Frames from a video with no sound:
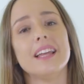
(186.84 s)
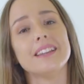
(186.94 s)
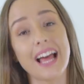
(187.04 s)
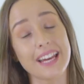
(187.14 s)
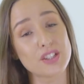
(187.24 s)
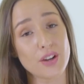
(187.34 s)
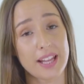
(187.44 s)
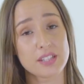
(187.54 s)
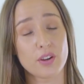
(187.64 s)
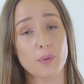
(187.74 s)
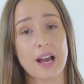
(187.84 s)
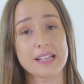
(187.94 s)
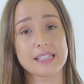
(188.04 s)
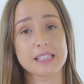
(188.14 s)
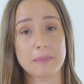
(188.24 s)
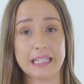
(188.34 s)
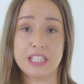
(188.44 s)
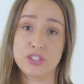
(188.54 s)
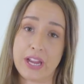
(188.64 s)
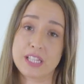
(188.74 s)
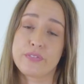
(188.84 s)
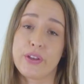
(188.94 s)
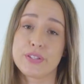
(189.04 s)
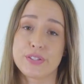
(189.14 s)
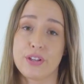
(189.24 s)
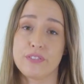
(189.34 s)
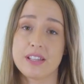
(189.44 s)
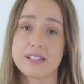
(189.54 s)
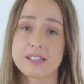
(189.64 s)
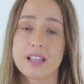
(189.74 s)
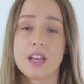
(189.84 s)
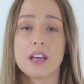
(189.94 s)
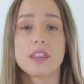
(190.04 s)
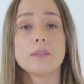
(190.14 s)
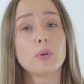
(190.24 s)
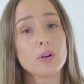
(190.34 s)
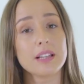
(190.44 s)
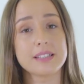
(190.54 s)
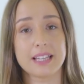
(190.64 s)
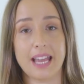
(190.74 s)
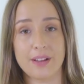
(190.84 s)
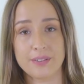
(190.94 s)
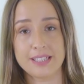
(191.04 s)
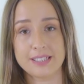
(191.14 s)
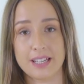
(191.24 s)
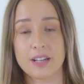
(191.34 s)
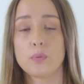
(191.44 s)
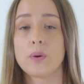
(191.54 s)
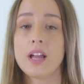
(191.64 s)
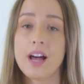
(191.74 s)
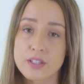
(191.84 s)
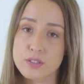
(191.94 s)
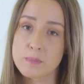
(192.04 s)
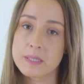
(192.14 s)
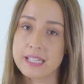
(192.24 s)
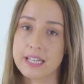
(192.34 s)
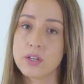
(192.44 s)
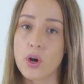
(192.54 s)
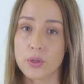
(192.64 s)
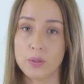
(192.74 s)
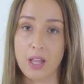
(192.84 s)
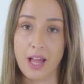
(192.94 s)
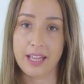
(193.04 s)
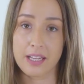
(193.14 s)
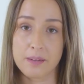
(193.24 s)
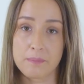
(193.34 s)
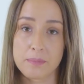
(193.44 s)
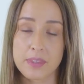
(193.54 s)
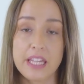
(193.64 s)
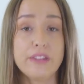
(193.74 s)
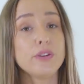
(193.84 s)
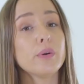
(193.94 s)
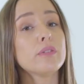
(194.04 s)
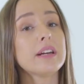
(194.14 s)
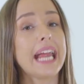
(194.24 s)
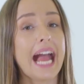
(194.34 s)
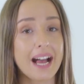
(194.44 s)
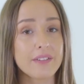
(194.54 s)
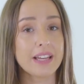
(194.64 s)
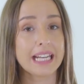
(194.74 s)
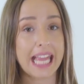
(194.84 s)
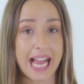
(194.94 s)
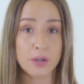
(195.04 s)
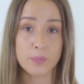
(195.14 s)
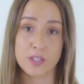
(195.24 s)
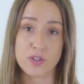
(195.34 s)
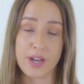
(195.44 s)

Like TransferWise's money transfer service, the Borderless account is done 100% online. If you already have an account with